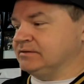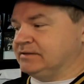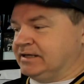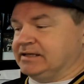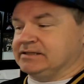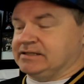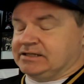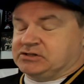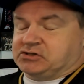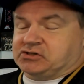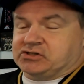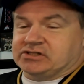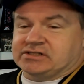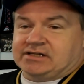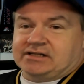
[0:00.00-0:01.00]
it's
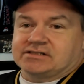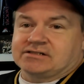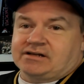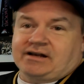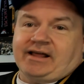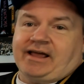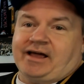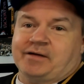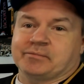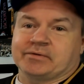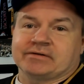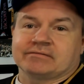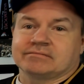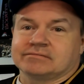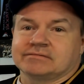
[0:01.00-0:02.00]
going to happen.